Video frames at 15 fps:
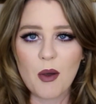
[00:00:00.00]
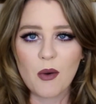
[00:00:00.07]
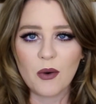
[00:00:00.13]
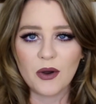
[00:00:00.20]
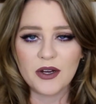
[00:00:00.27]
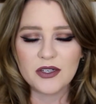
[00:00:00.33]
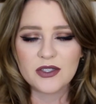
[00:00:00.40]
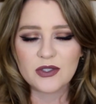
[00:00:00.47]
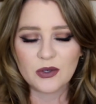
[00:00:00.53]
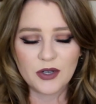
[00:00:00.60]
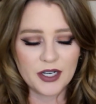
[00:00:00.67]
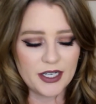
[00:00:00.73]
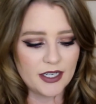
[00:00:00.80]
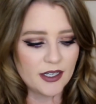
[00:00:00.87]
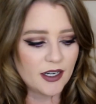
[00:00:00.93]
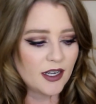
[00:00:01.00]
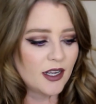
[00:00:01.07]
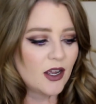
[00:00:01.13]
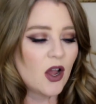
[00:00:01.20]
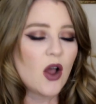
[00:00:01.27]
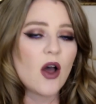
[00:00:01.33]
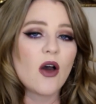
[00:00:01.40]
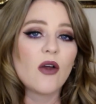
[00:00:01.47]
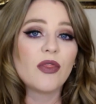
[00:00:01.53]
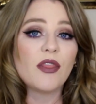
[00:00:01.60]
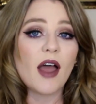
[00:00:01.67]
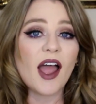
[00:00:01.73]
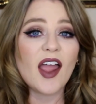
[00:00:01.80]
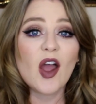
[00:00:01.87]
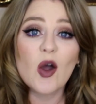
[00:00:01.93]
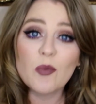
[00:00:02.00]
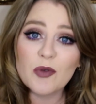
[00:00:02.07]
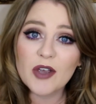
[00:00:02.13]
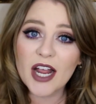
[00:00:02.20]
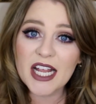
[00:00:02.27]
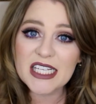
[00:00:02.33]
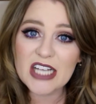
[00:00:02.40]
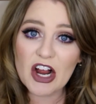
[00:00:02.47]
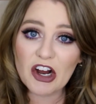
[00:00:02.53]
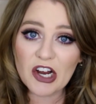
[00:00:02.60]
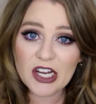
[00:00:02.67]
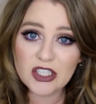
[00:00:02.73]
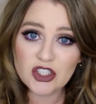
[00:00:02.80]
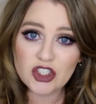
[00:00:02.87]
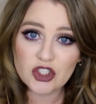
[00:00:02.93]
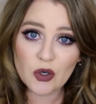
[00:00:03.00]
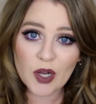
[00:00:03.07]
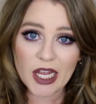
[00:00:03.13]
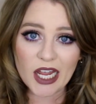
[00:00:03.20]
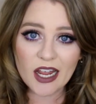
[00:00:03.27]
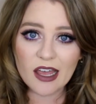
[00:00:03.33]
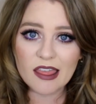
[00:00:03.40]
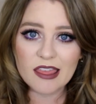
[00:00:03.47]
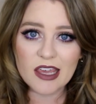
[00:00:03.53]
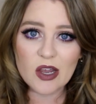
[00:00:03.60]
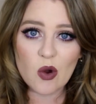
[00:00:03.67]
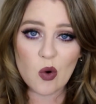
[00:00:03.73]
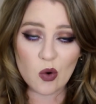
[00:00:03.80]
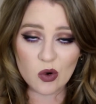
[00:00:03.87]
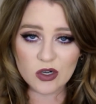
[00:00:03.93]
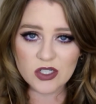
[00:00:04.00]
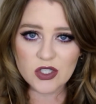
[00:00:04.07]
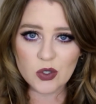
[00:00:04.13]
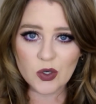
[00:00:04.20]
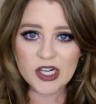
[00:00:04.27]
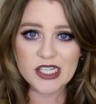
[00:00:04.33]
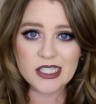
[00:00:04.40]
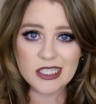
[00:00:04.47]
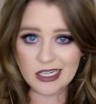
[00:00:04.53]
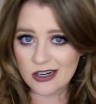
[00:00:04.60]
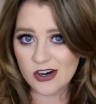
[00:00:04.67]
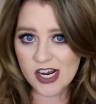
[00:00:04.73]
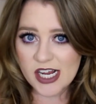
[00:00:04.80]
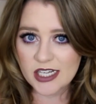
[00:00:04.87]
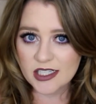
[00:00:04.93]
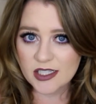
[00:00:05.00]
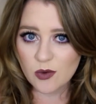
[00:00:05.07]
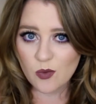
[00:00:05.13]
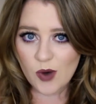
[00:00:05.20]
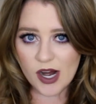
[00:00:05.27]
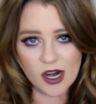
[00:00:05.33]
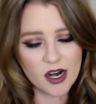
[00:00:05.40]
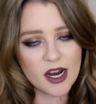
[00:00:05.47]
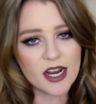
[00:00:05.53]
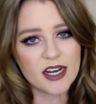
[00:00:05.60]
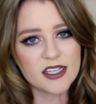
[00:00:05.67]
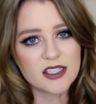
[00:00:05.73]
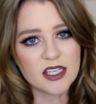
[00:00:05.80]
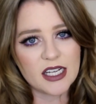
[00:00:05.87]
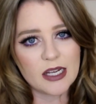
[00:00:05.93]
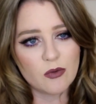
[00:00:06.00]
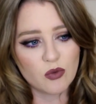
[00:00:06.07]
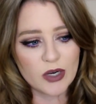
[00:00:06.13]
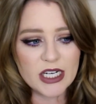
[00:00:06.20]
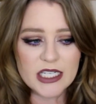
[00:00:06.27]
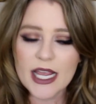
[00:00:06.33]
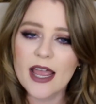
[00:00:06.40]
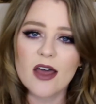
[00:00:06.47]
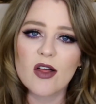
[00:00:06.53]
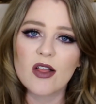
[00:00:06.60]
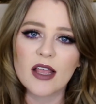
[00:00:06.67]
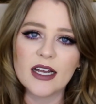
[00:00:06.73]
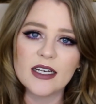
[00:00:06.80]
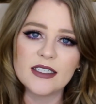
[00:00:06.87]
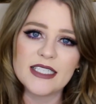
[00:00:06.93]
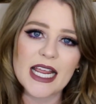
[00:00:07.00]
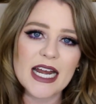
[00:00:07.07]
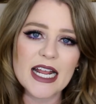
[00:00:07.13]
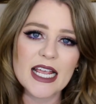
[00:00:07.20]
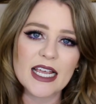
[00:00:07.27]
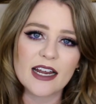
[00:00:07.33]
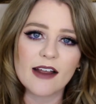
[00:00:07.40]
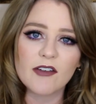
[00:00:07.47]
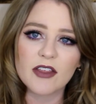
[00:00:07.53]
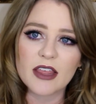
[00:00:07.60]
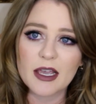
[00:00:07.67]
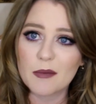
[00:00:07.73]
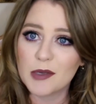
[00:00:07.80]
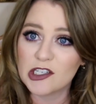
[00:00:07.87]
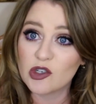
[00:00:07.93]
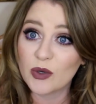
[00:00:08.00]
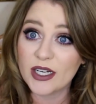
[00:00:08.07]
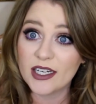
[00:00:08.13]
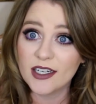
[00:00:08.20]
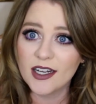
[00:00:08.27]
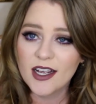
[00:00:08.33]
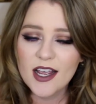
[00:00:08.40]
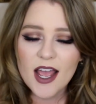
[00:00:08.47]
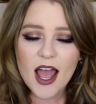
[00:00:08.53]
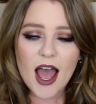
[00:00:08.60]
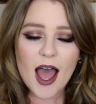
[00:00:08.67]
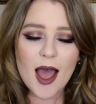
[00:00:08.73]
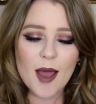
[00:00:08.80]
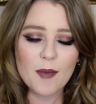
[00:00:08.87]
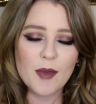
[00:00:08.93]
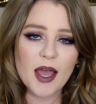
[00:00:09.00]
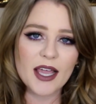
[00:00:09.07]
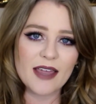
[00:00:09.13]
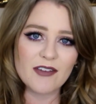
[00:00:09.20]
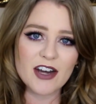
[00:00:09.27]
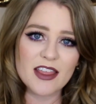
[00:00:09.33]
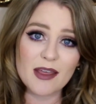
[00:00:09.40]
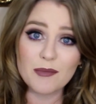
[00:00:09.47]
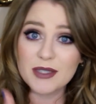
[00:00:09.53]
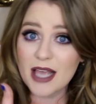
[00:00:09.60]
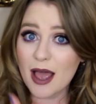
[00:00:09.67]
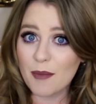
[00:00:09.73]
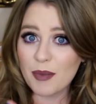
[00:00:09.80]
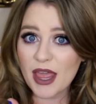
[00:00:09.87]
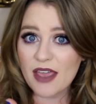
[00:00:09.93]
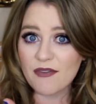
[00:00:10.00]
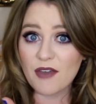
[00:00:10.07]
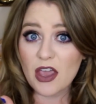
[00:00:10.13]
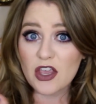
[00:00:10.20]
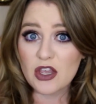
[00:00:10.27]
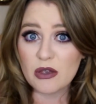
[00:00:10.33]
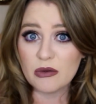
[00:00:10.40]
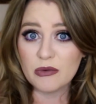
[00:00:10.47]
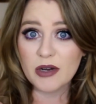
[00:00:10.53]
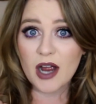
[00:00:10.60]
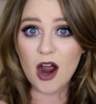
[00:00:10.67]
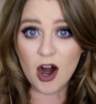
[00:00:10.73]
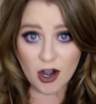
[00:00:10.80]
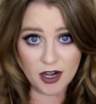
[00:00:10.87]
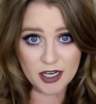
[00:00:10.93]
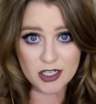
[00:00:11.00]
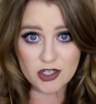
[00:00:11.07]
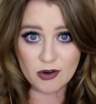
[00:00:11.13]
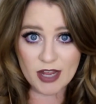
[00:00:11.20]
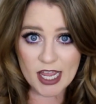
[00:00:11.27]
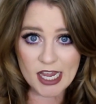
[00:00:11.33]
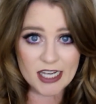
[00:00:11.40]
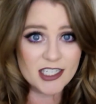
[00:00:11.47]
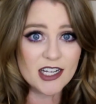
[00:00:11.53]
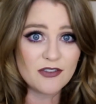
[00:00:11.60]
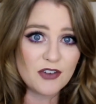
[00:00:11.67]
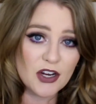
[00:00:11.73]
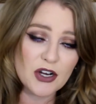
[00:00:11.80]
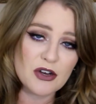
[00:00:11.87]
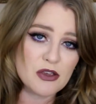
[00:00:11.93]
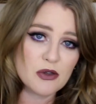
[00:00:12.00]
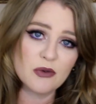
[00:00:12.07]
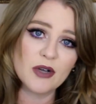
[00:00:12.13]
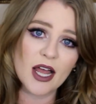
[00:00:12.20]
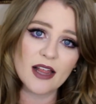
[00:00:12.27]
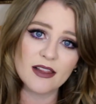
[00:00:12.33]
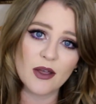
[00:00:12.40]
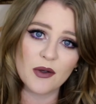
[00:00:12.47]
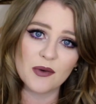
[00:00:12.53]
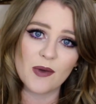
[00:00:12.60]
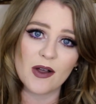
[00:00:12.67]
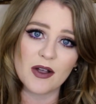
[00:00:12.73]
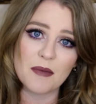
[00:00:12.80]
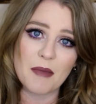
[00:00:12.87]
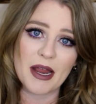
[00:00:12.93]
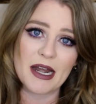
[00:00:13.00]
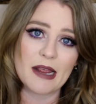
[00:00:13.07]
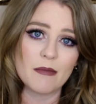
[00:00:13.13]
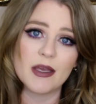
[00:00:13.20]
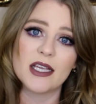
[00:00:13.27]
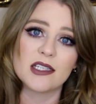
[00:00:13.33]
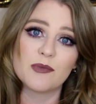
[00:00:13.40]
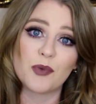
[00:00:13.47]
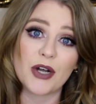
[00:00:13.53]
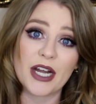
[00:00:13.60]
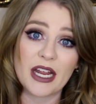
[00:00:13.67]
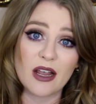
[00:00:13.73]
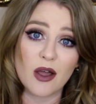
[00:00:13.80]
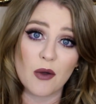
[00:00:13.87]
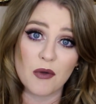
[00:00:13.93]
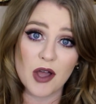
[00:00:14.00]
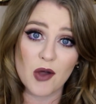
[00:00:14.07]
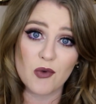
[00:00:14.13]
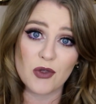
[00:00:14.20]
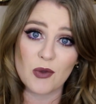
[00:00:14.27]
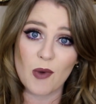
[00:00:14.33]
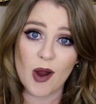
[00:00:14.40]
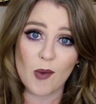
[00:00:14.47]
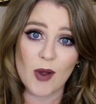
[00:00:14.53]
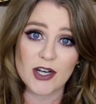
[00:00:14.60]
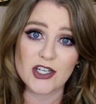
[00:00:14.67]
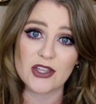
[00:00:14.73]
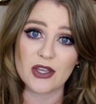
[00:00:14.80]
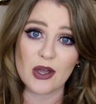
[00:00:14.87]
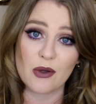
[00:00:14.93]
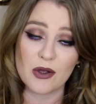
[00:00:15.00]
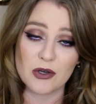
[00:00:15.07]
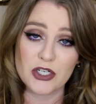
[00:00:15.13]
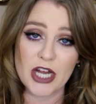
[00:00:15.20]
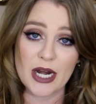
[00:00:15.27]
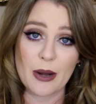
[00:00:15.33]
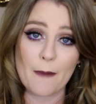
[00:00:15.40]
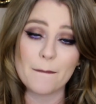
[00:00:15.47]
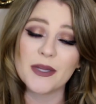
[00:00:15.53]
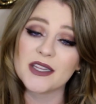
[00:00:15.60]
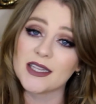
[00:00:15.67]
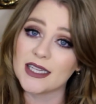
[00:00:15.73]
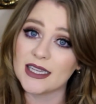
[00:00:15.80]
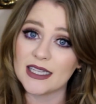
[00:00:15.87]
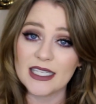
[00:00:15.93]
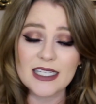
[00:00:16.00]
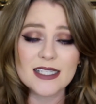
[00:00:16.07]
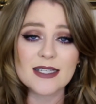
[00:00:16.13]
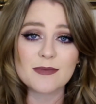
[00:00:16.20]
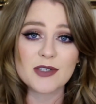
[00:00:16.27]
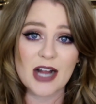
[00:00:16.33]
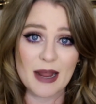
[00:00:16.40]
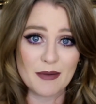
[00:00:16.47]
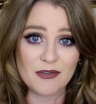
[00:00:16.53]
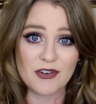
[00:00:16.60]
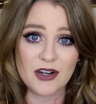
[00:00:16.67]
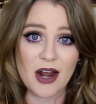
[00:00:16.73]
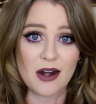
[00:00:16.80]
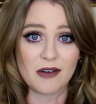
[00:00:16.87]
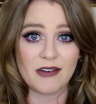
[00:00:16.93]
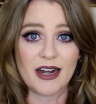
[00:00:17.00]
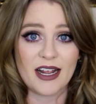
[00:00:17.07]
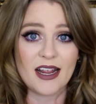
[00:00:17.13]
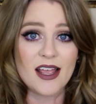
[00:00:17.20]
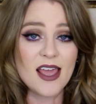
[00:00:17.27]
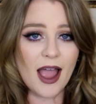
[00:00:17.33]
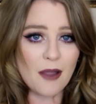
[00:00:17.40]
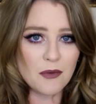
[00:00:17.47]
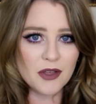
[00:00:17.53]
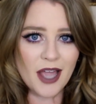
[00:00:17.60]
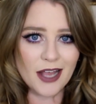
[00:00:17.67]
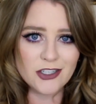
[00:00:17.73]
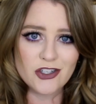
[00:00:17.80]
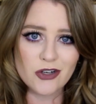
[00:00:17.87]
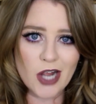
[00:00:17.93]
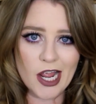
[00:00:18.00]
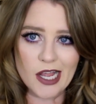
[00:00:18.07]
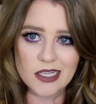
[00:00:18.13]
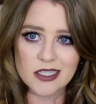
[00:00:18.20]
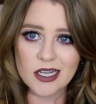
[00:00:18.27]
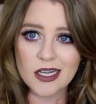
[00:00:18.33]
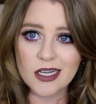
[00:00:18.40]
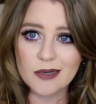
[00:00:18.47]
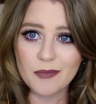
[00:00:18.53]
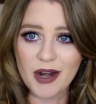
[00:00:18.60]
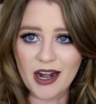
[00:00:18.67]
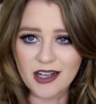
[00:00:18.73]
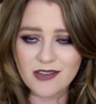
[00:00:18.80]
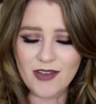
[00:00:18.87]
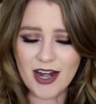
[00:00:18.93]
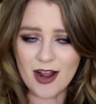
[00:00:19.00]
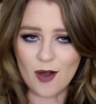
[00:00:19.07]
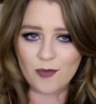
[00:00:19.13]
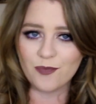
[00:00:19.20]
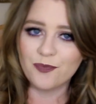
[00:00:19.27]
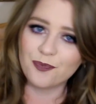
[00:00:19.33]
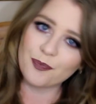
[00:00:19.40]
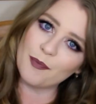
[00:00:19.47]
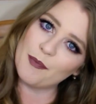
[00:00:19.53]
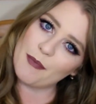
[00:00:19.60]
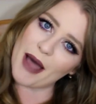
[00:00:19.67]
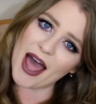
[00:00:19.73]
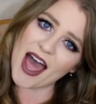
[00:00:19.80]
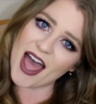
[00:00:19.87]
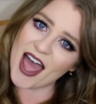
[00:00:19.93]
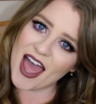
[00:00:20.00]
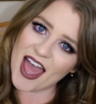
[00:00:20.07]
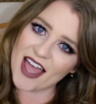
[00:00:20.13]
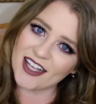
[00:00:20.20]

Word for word: Horror Story. I hope you guys are enjoying the horror story series where it is retail and dating and everything in between. Um, give it a thumbs up if you are enjoying it. If you're new, hello and welcome. My name is Brittany Cocco. You are watching the Cocco channel. Please subscribe if you're not already. I will catch you guys in my next video. Bye!